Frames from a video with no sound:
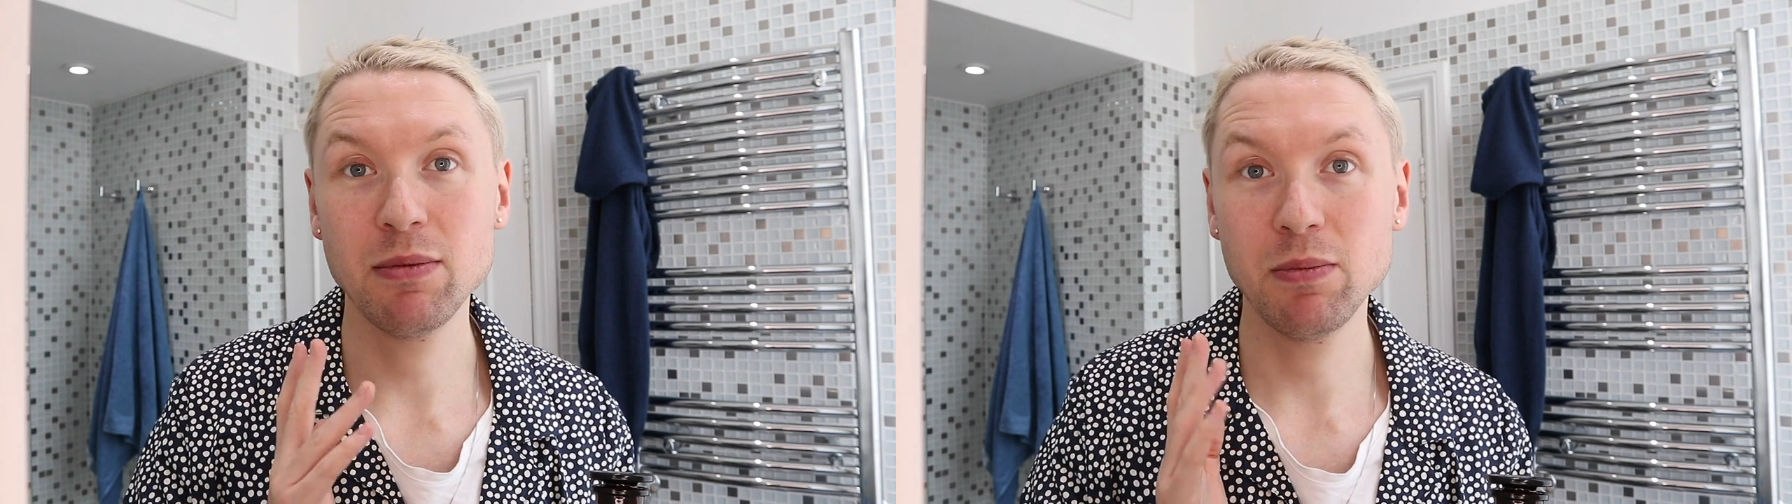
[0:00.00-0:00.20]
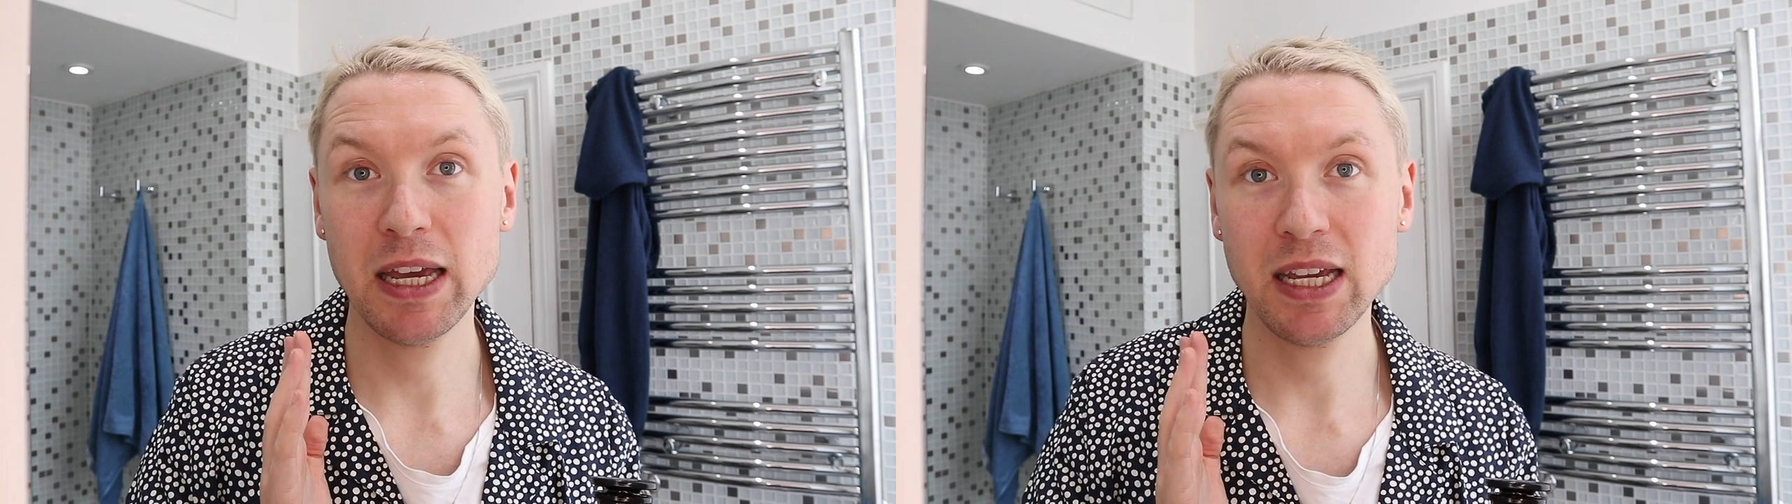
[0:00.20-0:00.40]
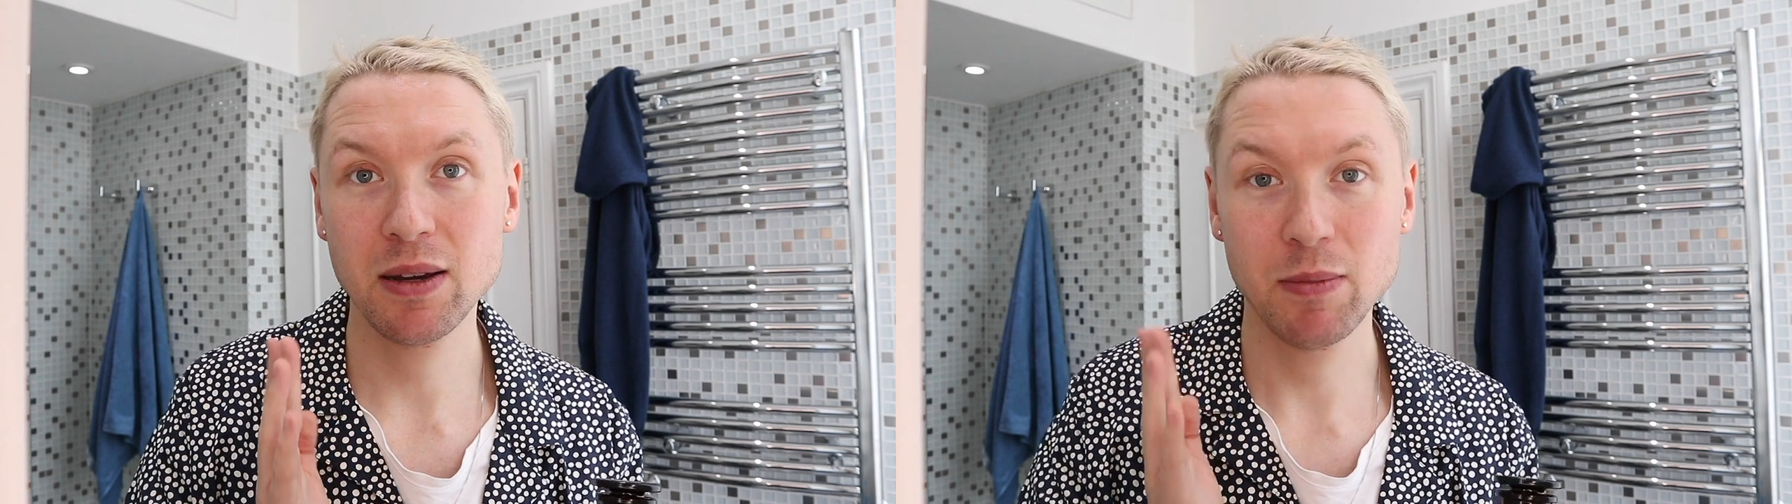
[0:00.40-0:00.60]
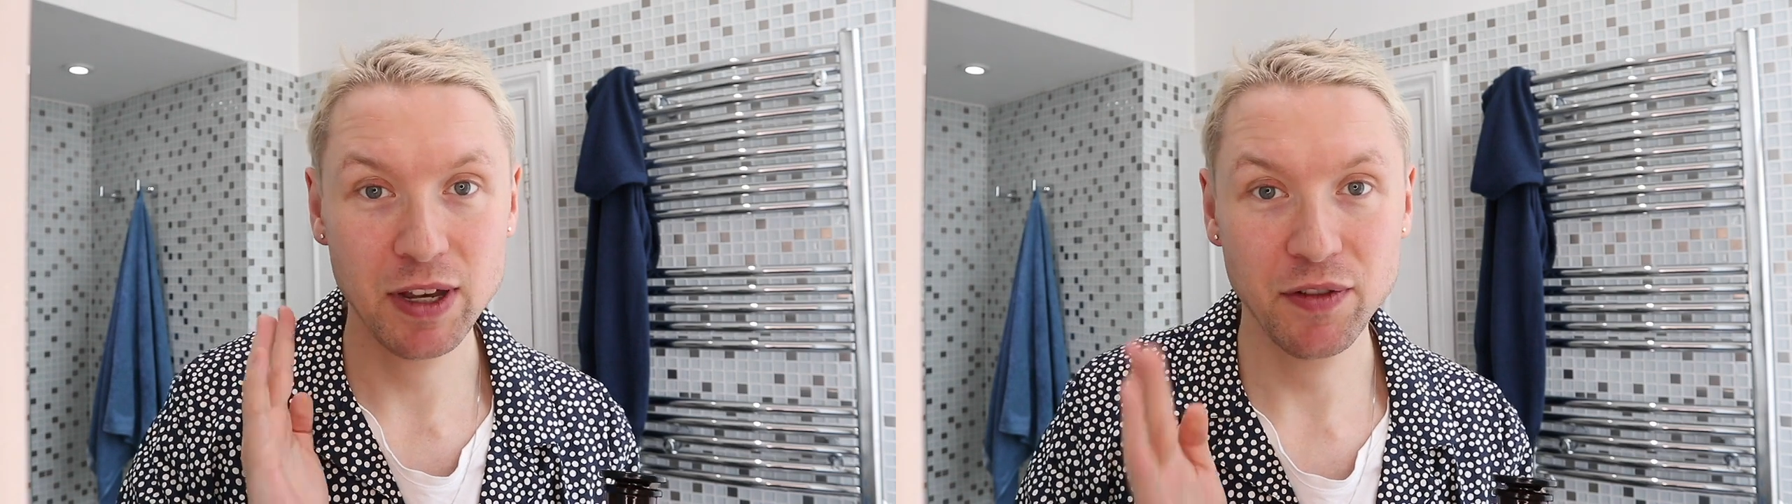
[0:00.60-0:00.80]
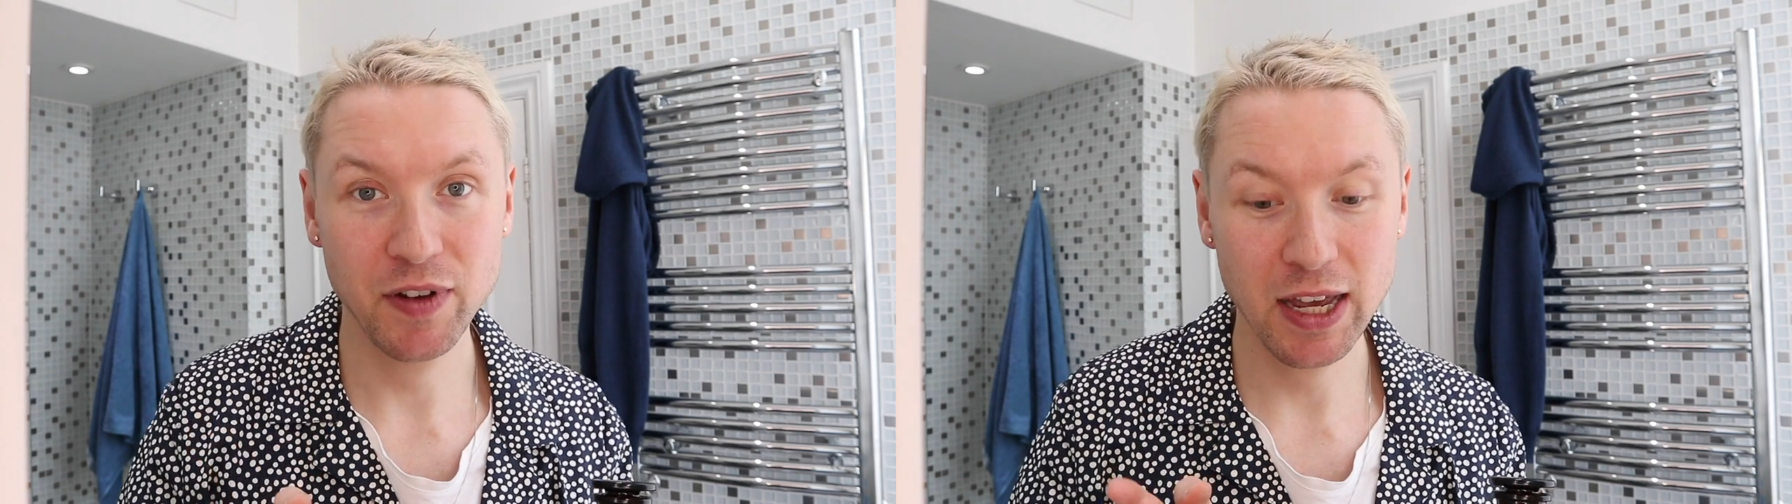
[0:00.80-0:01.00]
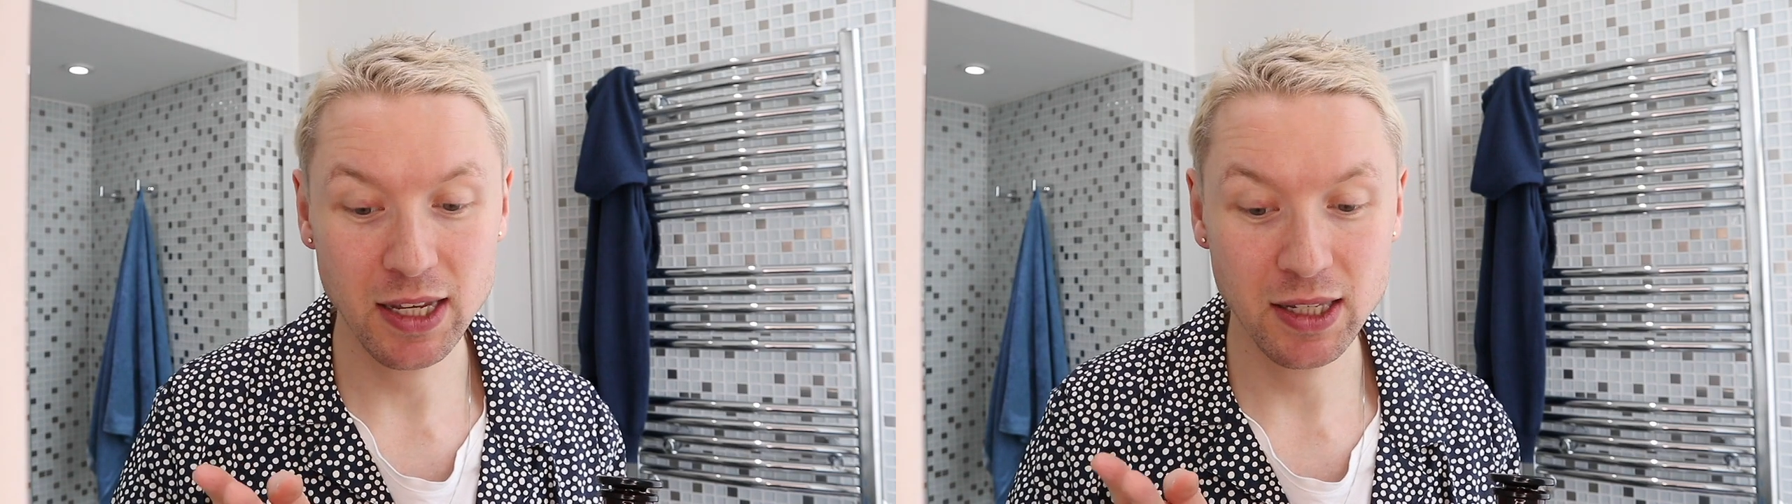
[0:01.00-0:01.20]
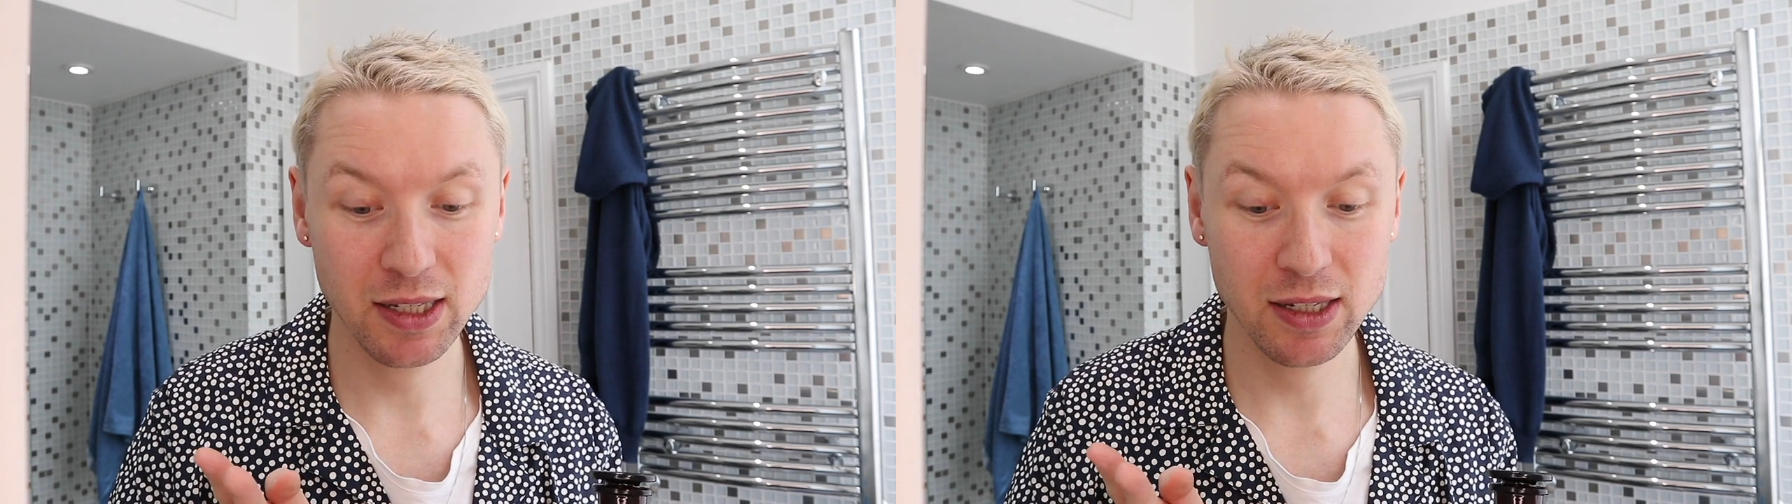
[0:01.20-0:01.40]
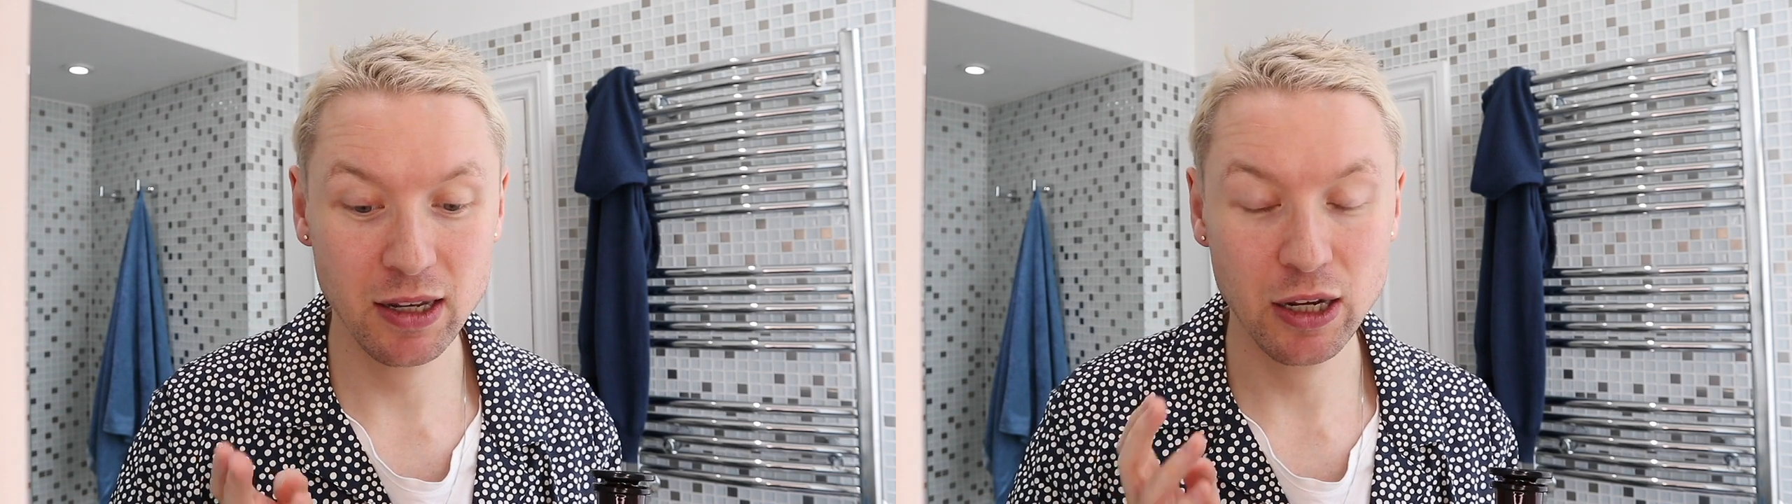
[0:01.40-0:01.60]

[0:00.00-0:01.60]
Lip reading: make my face